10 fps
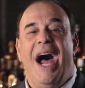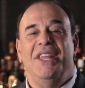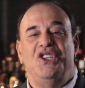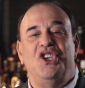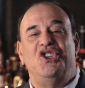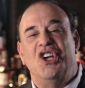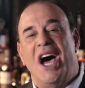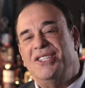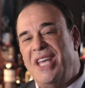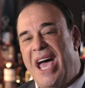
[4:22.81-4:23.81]
Hi, this is
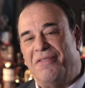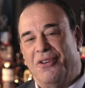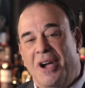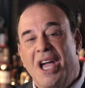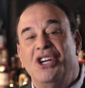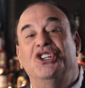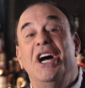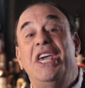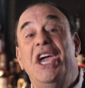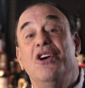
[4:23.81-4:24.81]
Jon Taffer.
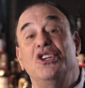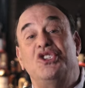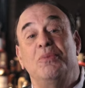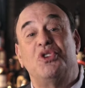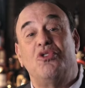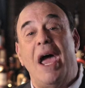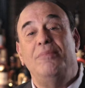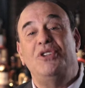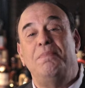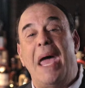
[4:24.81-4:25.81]
Click here to
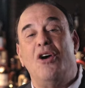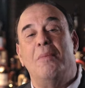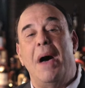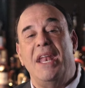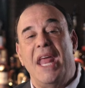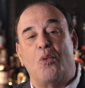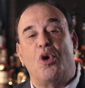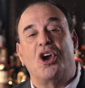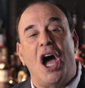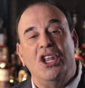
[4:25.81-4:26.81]
subscribe to Paramount
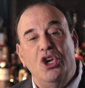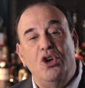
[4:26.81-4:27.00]
Network on